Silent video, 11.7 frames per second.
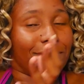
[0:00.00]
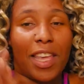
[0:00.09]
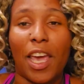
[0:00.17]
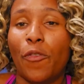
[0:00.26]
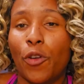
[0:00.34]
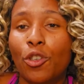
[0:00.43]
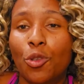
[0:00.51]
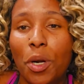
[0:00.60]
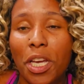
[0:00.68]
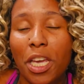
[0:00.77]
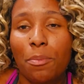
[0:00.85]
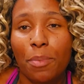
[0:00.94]
If you're
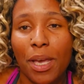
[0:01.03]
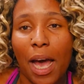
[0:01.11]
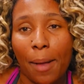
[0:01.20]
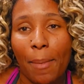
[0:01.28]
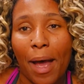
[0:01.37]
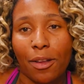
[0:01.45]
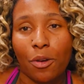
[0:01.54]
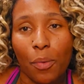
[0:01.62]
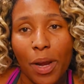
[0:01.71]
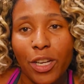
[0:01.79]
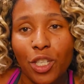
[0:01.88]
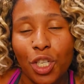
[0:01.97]
drinking beyond
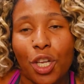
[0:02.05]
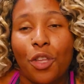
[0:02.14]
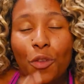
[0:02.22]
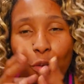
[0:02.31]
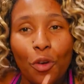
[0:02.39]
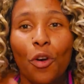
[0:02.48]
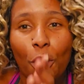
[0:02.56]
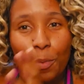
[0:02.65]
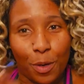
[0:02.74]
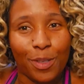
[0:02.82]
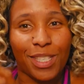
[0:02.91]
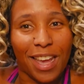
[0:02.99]
moderation, you're
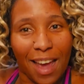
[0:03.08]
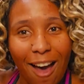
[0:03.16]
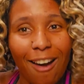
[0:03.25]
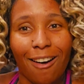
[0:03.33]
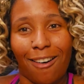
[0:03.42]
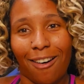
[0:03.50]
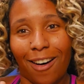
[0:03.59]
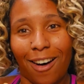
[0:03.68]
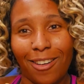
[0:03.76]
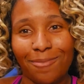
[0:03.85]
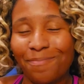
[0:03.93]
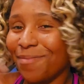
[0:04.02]
abusing
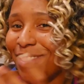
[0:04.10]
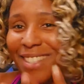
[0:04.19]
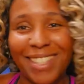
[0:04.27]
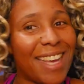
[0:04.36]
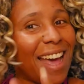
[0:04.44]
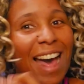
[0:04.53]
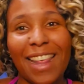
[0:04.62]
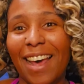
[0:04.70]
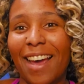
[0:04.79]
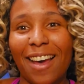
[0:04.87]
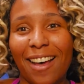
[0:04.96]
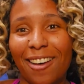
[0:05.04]
alcohol. See how
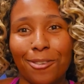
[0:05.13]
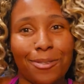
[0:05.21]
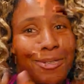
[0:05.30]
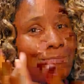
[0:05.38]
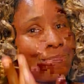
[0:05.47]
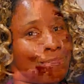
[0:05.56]
that goes?